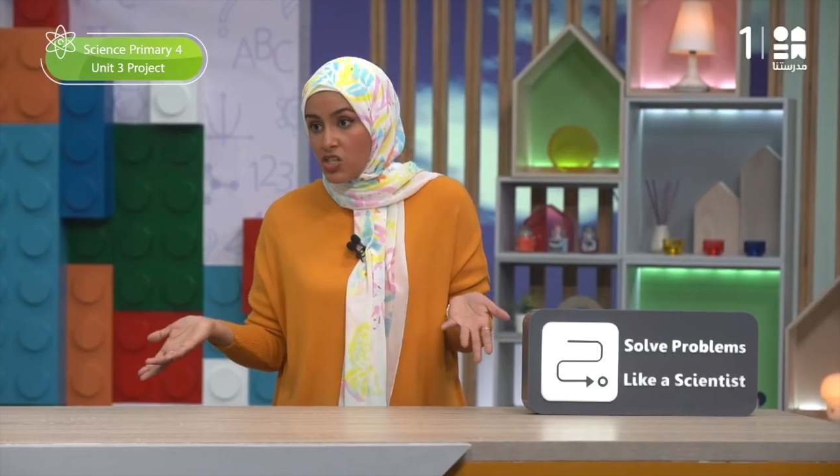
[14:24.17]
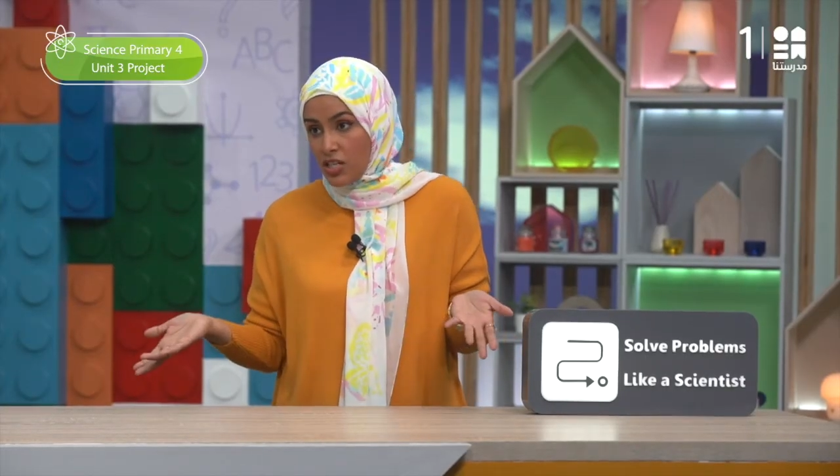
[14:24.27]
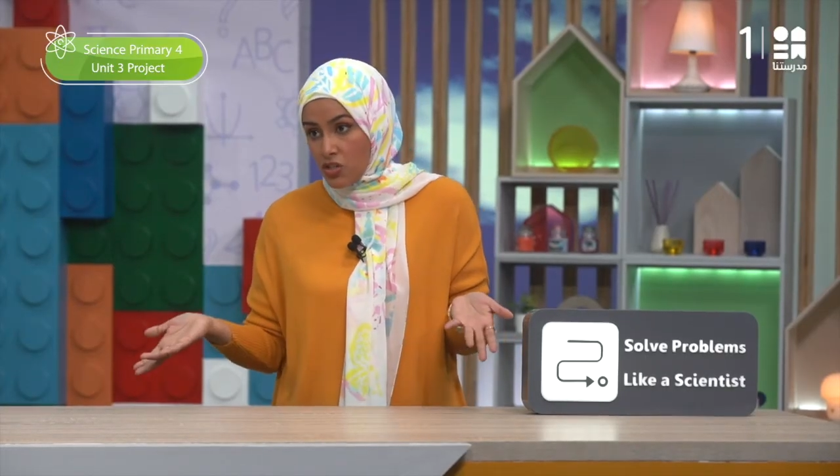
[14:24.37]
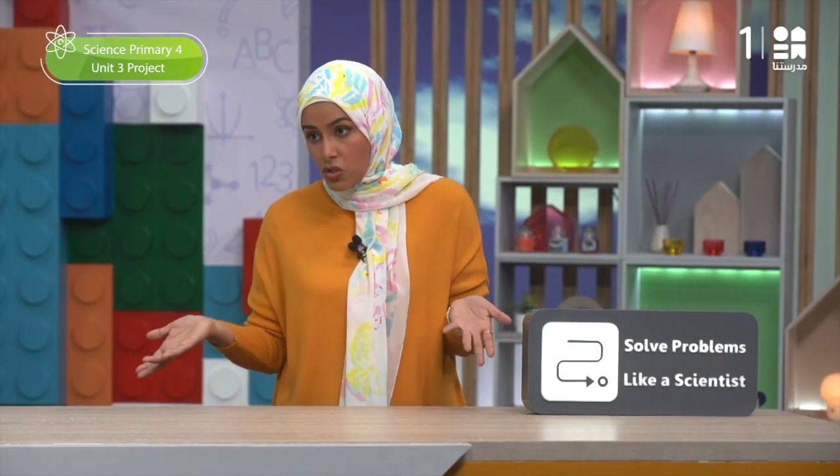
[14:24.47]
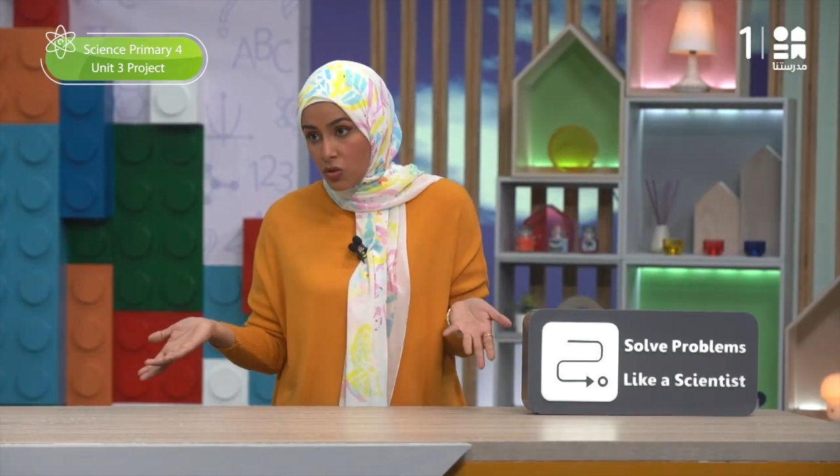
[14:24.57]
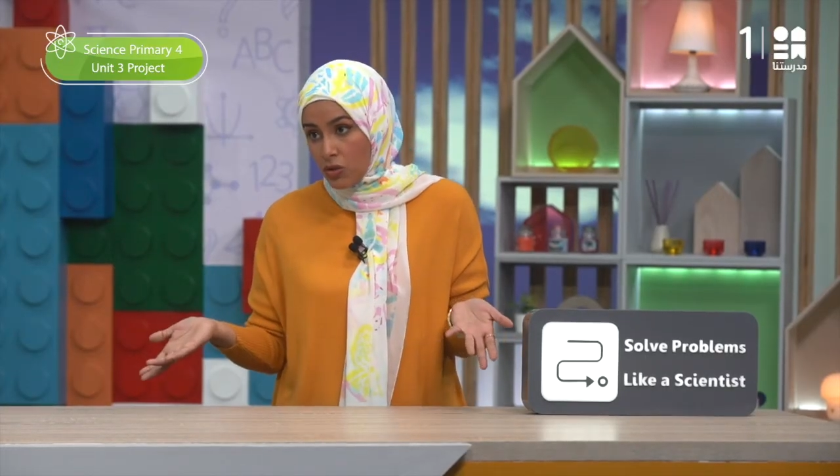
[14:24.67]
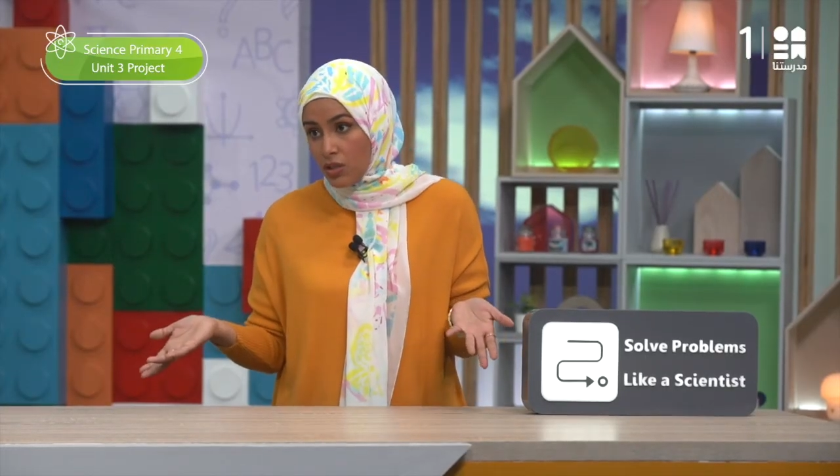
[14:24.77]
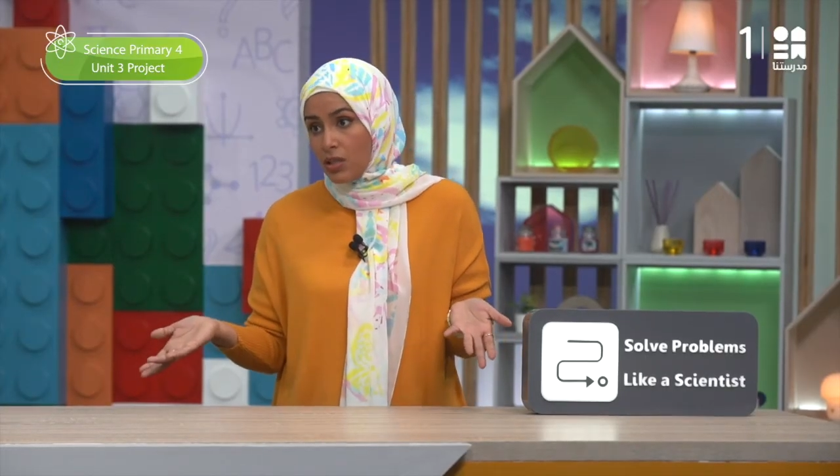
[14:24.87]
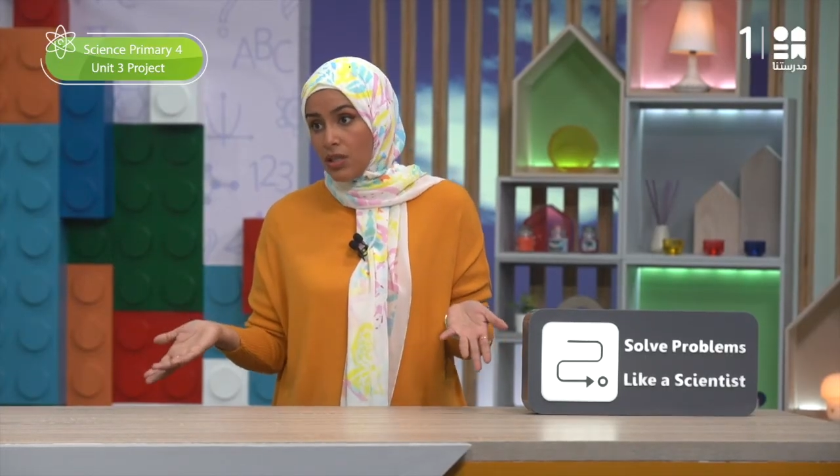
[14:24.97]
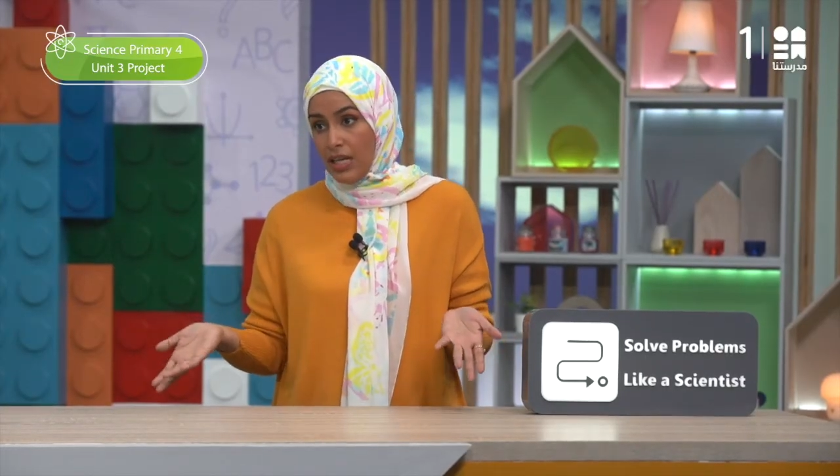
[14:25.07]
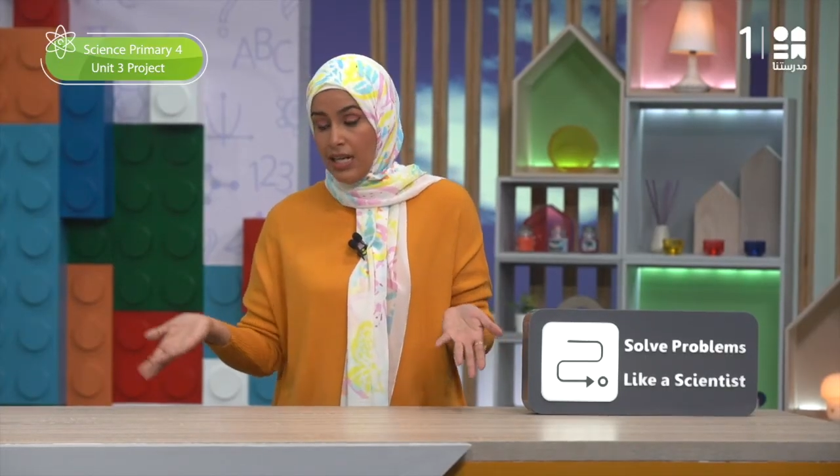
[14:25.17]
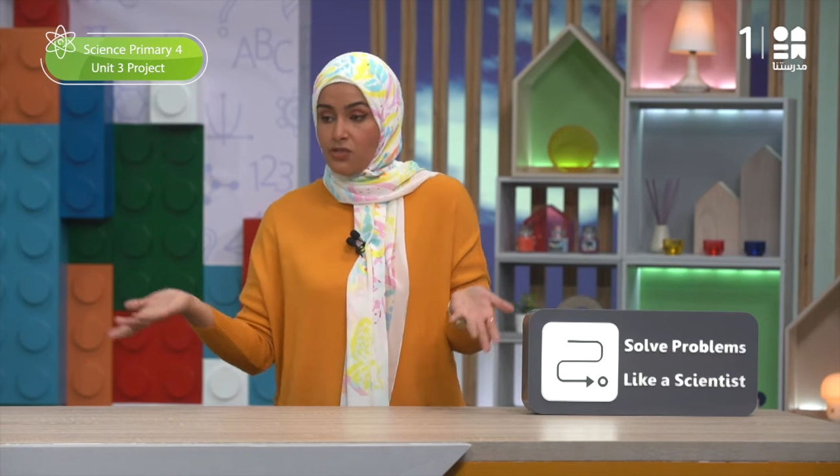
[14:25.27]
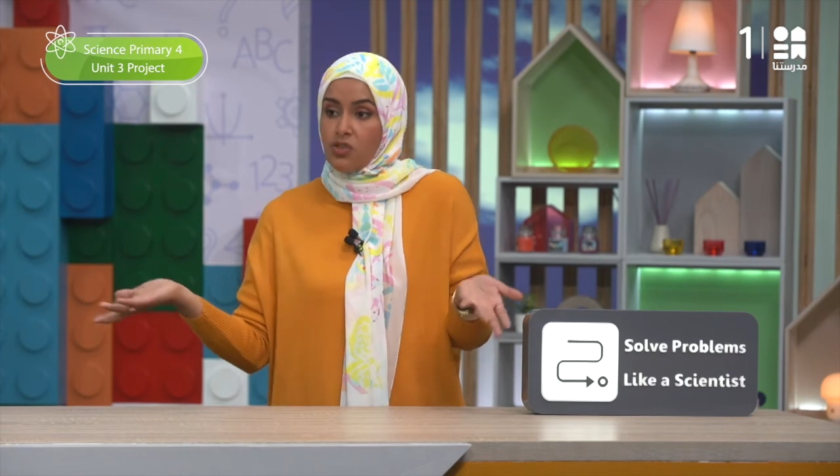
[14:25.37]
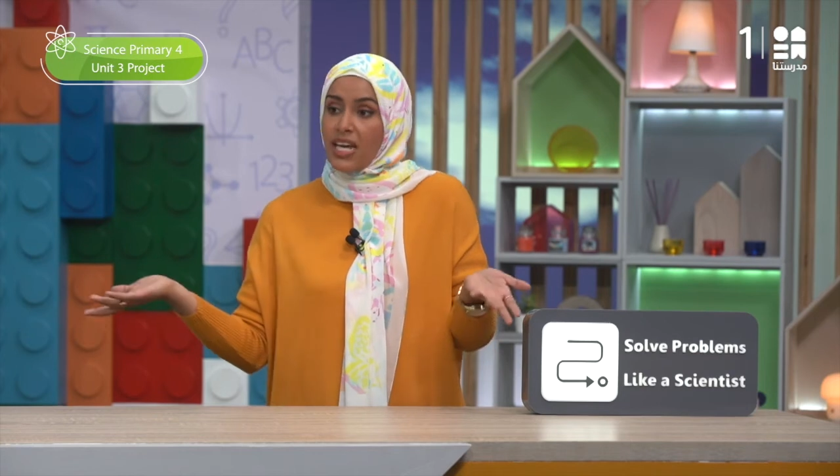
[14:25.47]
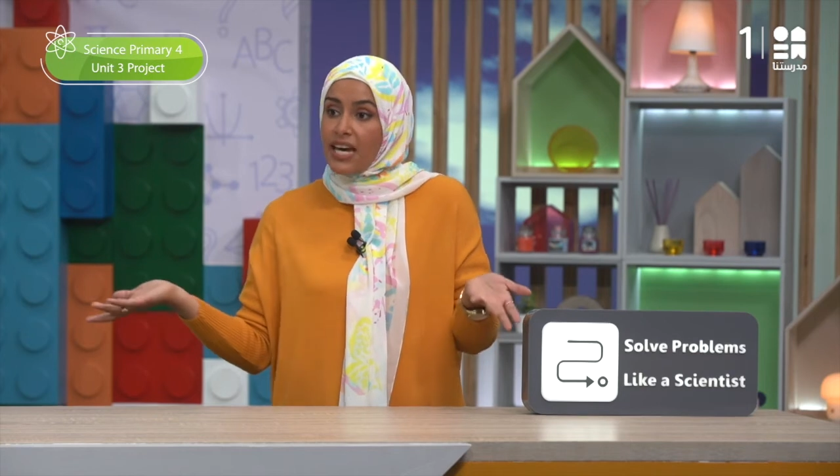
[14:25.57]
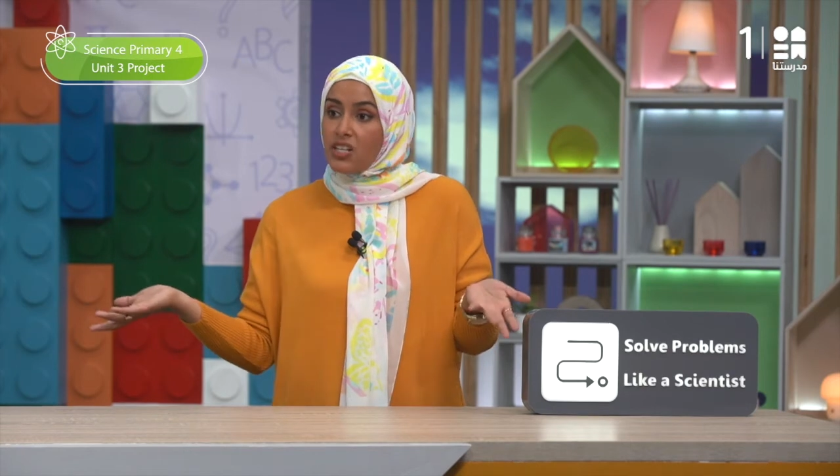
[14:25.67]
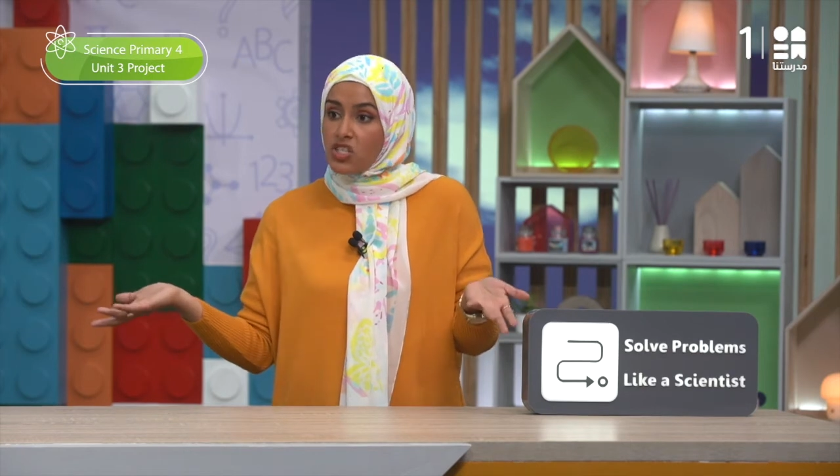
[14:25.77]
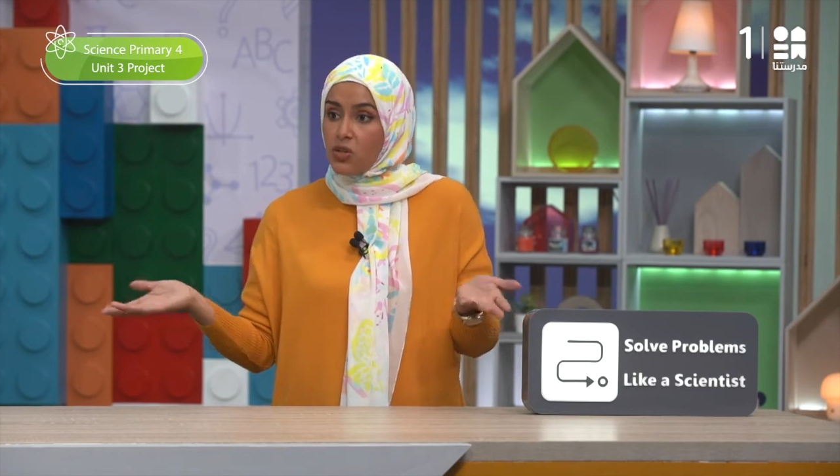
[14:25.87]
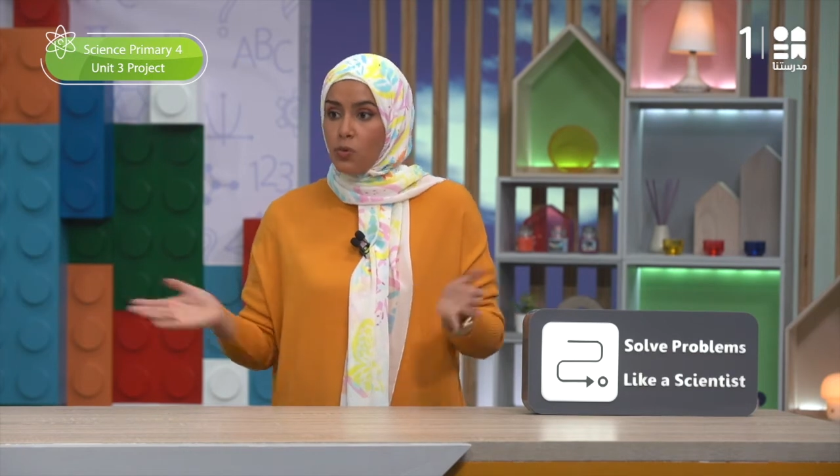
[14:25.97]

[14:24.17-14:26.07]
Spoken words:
into electric energy.